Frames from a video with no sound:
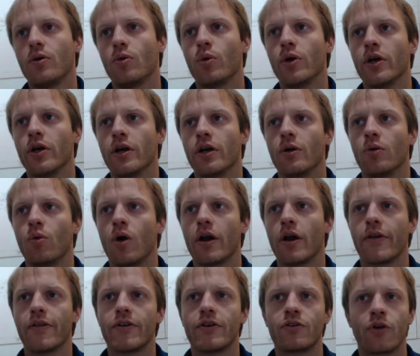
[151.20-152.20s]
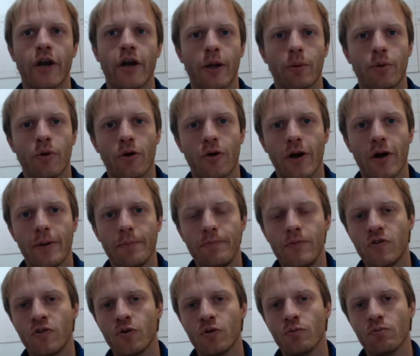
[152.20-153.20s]
We wanted the training program
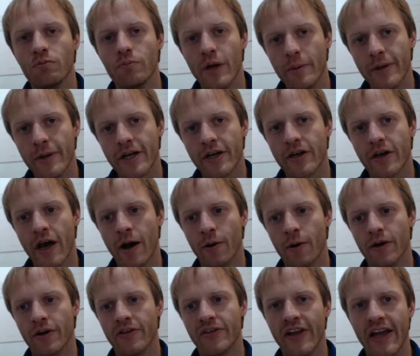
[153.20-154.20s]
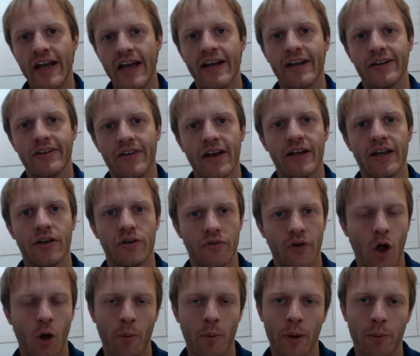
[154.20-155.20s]
to mimic our day to day
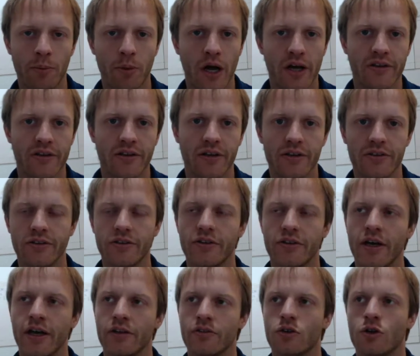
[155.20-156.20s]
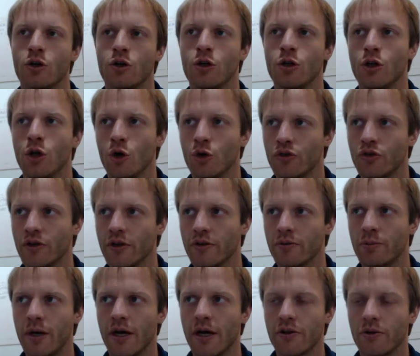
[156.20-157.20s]
development processes as closely as
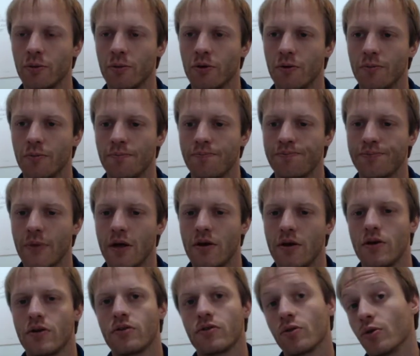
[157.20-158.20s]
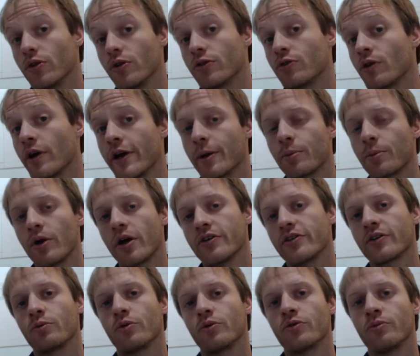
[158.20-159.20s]
possible. So the training
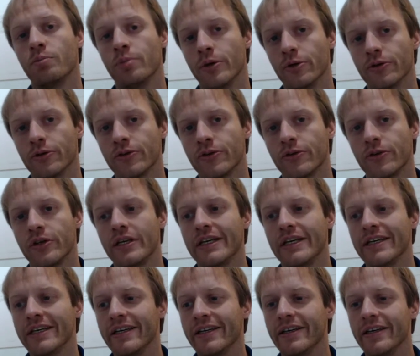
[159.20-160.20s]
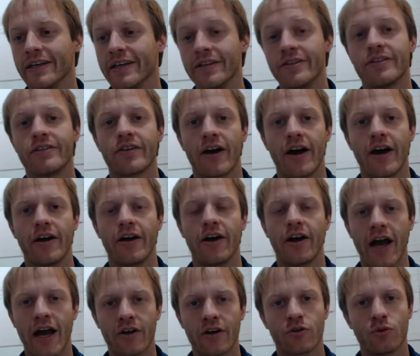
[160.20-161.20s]
project was built inside
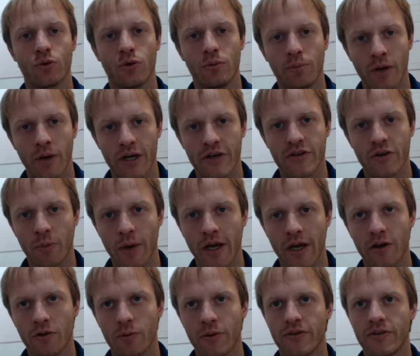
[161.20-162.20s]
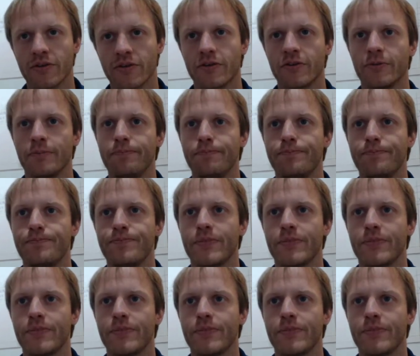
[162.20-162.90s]
our actual project management system.